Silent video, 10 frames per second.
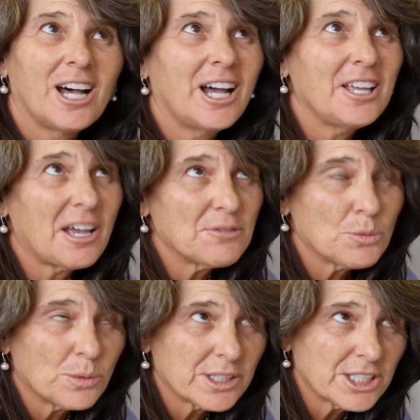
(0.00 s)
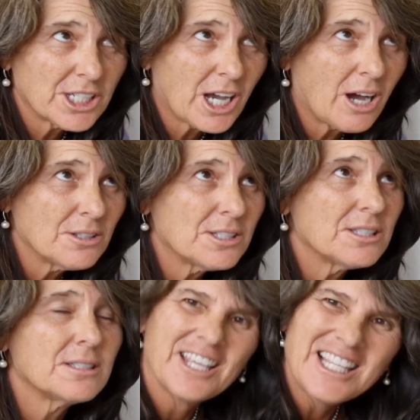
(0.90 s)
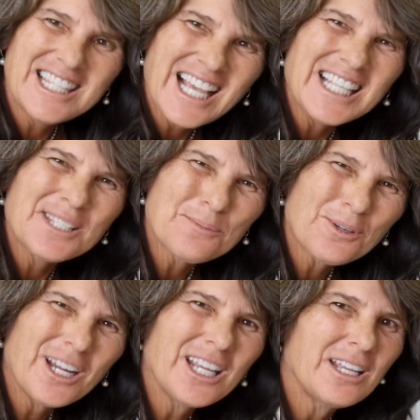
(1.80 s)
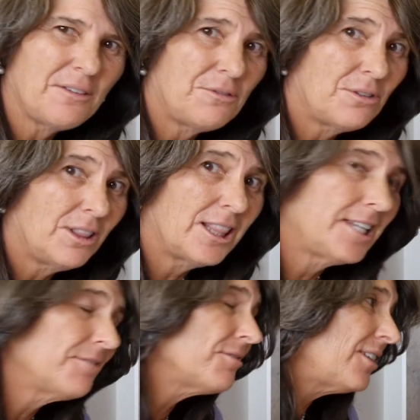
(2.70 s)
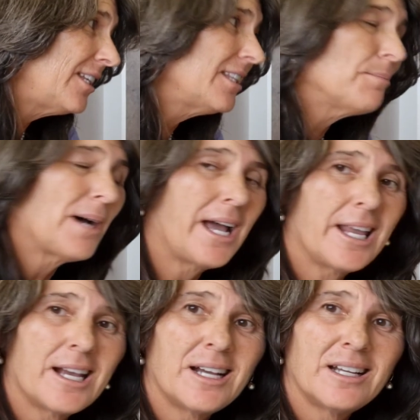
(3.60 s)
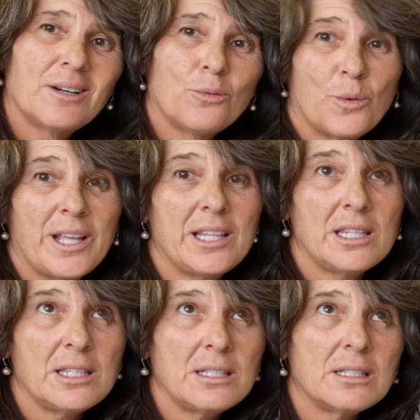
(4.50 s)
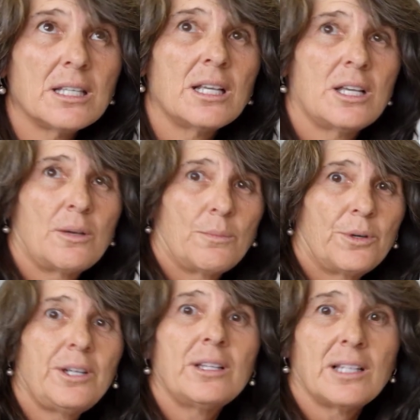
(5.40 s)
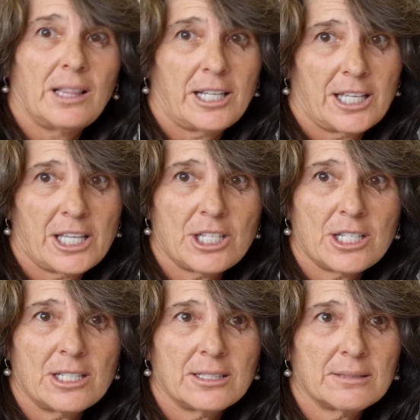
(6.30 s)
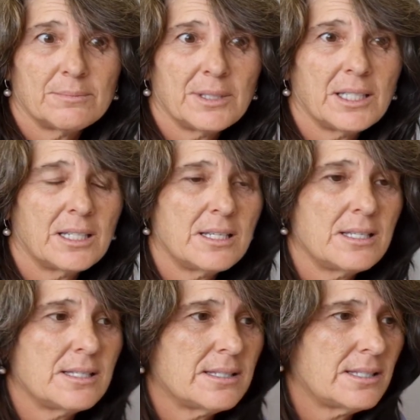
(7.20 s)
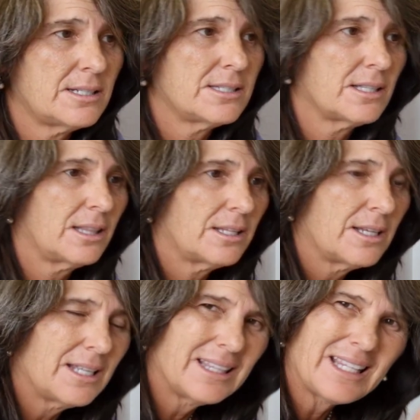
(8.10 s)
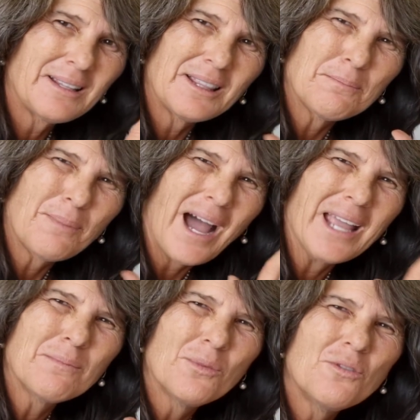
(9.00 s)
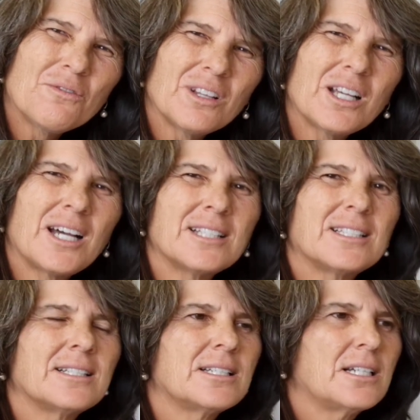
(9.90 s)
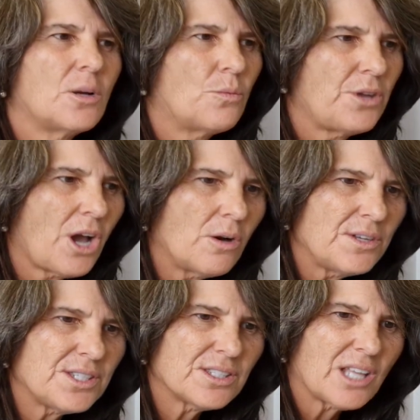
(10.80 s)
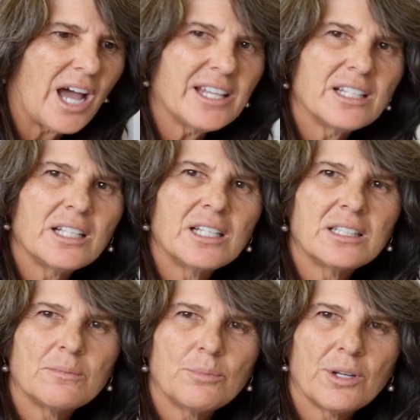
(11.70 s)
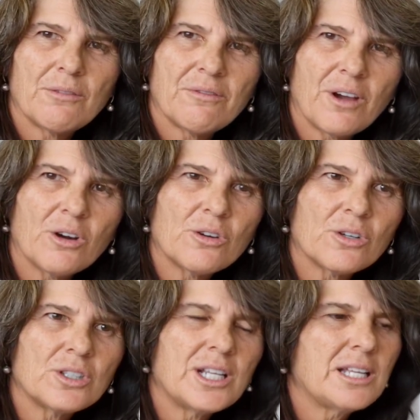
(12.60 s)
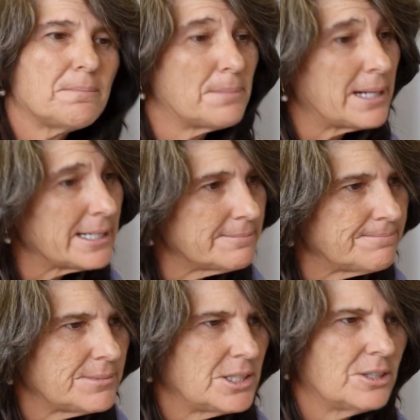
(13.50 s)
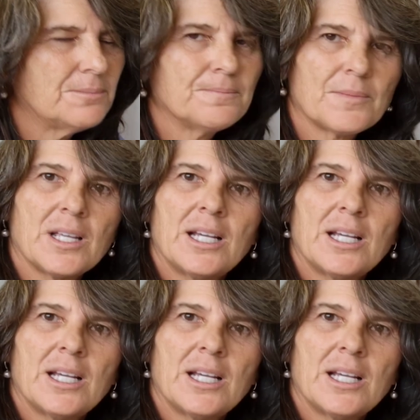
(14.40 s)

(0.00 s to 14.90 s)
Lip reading: I have to watch out. It does break if you leave in the bike when putting the luggage, because the bike move a lot. We always tighten it, put a Velcro on it, but you know,